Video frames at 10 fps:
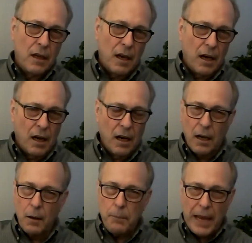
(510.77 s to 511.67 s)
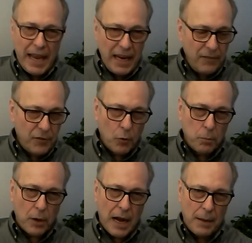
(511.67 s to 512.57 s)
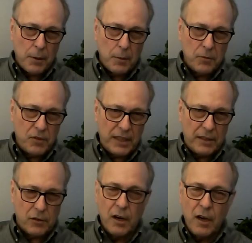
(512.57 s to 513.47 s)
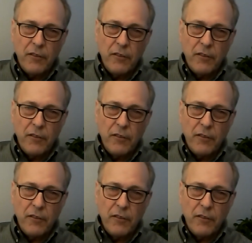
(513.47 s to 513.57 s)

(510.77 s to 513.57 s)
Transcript: behavioral problems, either